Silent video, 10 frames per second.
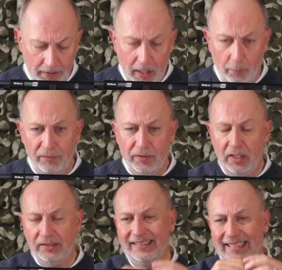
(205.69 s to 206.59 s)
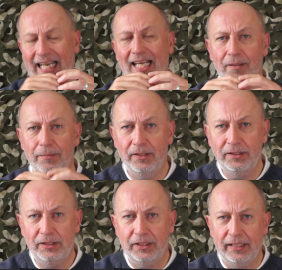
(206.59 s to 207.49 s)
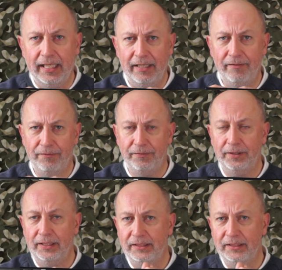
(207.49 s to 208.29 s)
And with regards to calibers, you can get it in three,